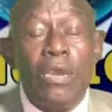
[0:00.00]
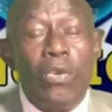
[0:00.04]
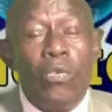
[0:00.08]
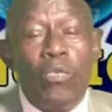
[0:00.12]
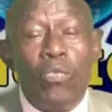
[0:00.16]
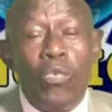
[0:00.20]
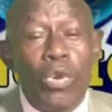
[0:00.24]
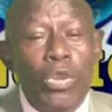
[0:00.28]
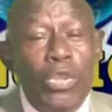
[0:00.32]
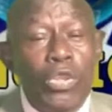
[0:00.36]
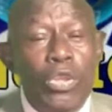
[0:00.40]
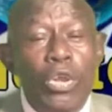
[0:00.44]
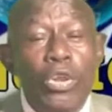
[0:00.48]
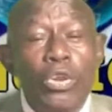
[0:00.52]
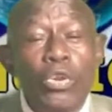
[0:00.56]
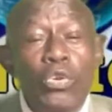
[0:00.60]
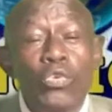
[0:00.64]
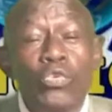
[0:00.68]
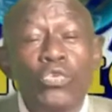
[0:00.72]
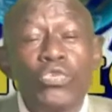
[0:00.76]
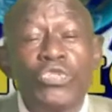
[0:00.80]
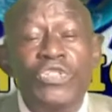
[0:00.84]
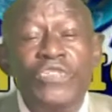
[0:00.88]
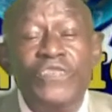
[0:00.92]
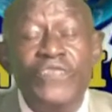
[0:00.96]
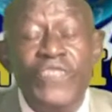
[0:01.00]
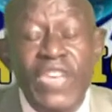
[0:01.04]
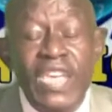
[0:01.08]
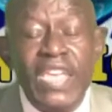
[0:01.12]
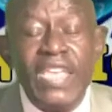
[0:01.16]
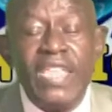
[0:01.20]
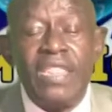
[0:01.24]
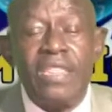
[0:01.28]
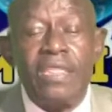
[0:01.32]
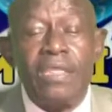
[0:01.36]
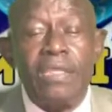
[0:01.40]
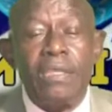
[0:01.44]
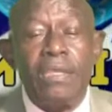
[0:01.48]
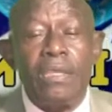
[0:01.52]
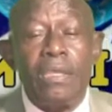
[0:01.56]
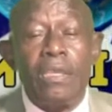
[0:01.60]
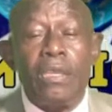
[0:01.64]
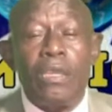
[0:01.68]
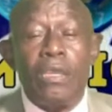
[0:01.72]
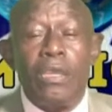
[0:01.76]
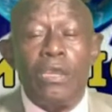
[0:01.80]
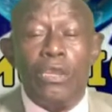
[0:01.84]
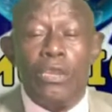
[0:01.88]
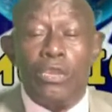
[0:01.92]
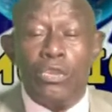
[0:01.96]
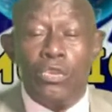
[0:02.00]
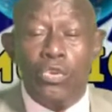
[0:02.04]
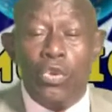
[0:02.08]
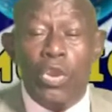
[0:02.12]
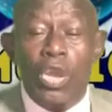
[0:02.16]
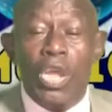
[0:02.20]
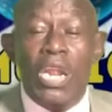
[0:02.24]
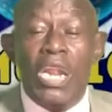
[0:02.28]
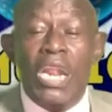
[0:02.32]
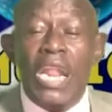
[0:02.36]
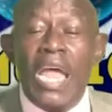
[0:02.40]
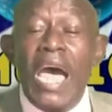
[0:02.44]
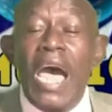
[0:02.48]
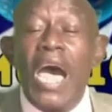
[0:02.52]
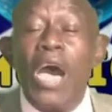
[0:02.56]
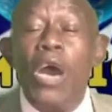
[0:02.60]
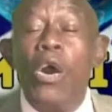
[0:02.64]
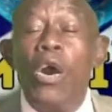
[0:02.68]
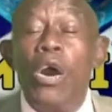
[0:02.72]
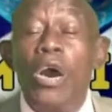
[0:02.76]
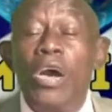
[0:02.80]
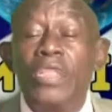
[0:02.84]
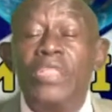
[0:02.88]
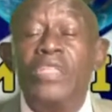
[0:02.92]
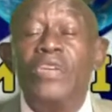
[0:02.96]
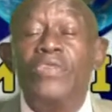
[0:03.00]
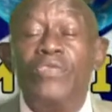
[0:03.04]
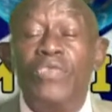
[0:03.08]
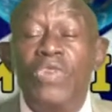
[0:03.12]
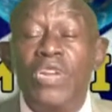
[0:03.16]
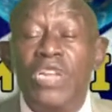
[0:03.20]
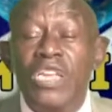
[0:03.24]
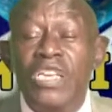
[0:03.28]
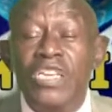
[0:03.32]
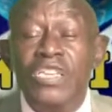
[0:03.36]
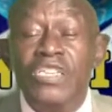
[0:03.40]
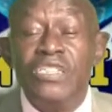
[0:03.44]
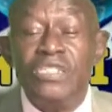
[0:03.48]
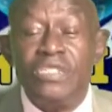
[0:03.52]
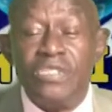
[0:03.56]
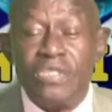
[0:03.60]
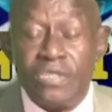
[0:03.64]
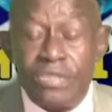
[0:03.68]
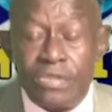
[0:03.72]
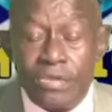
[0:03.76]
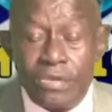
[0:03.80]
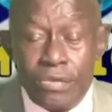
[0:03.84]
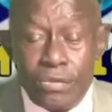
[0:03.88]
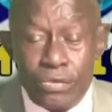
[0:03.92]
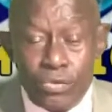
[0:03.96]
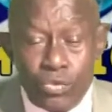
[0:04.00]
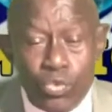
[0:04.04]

When you lose faith, you allow other religions